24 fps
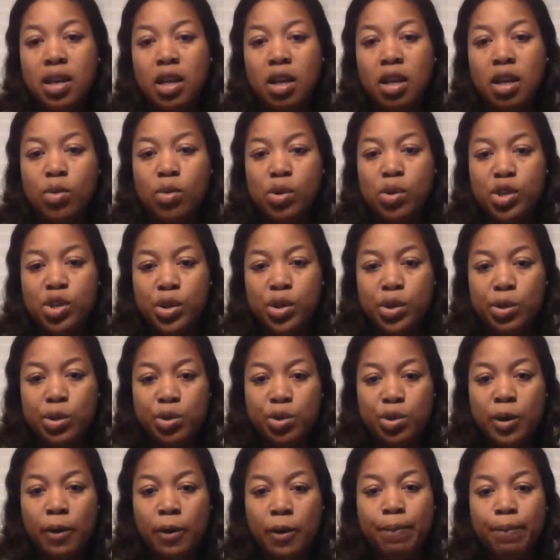any more
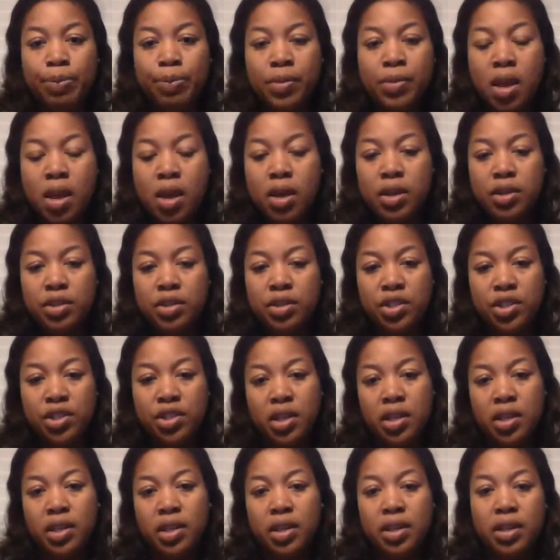children.
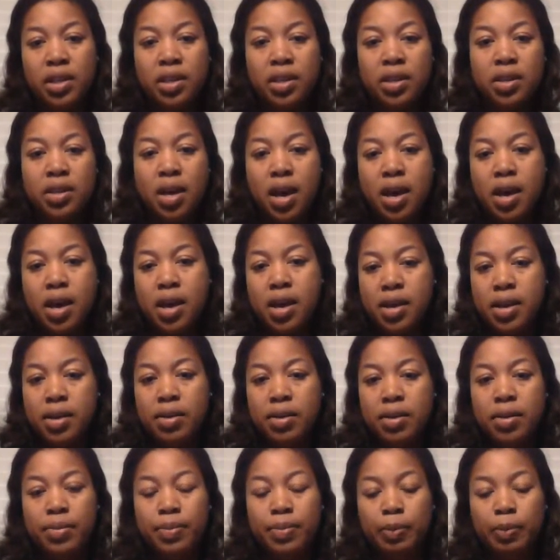She
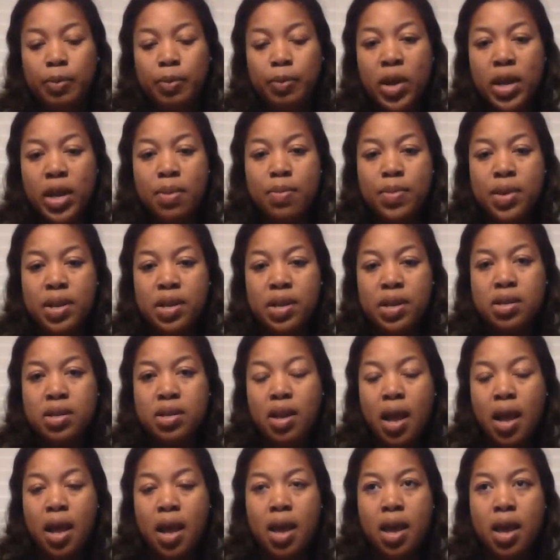recommended
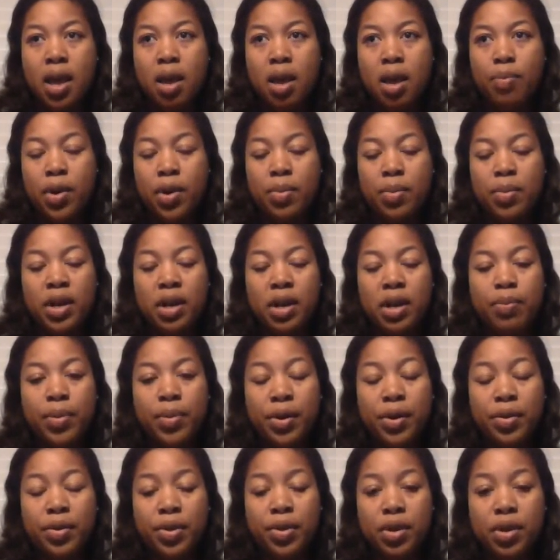a permanent
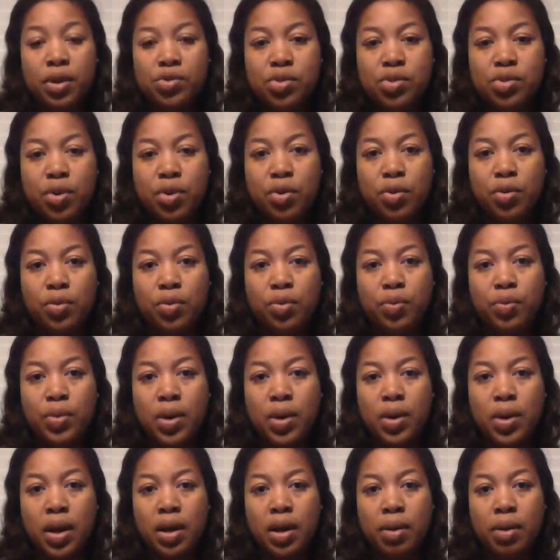birth control
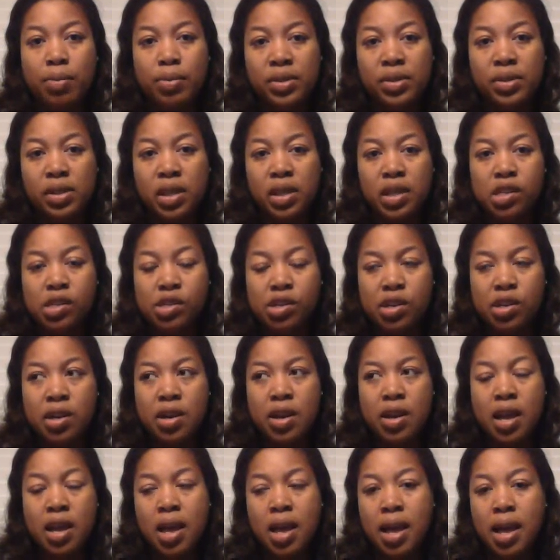procedure,
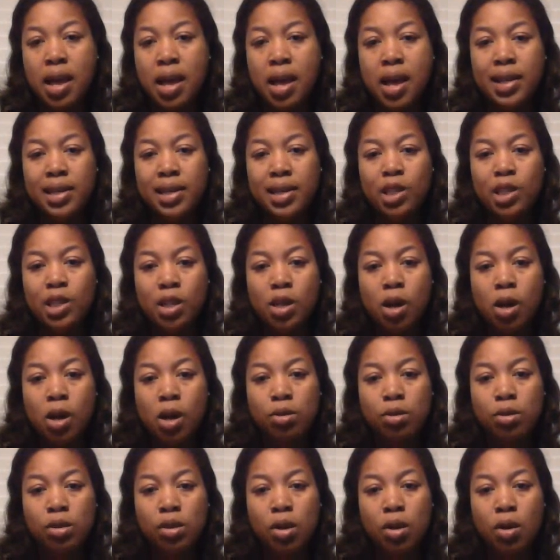and she
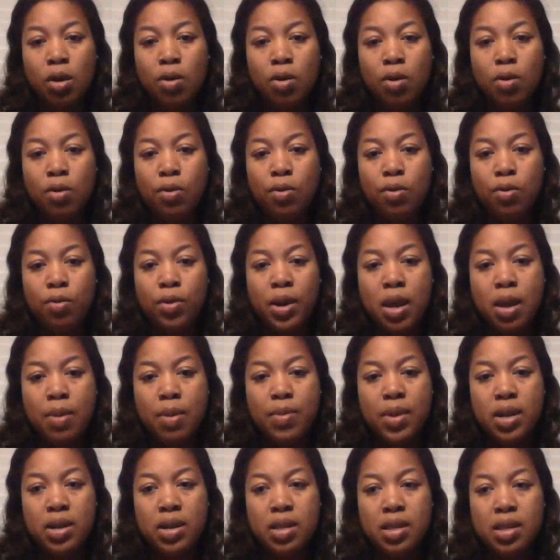also
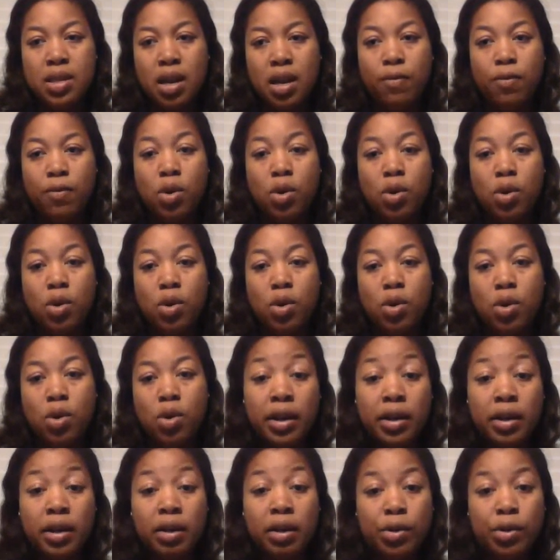recommended that if we wanted
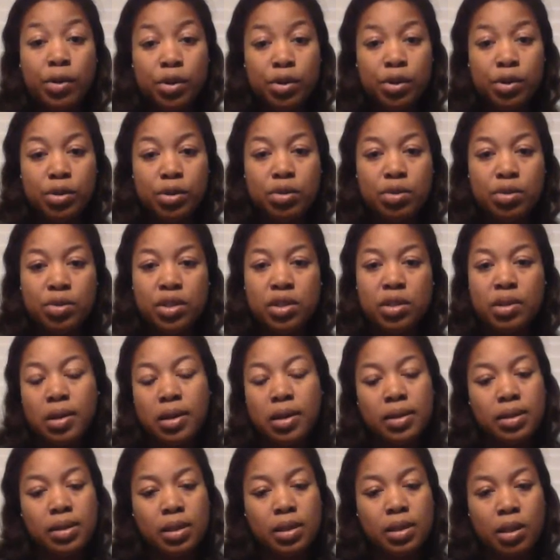any more children to
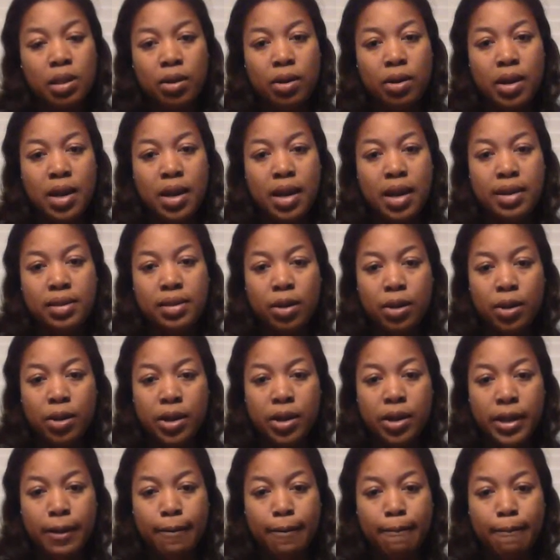consider a
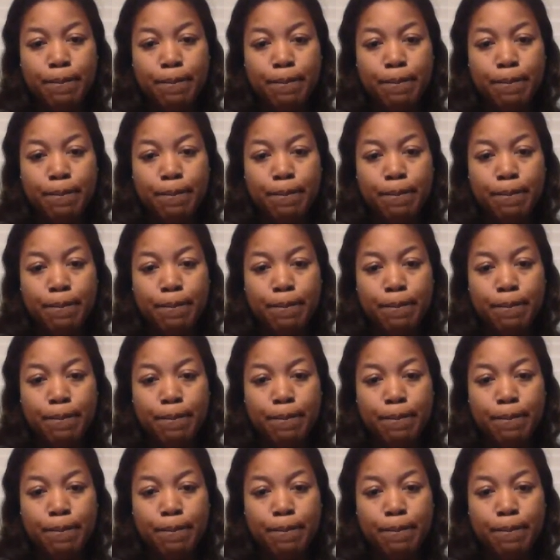surrogate.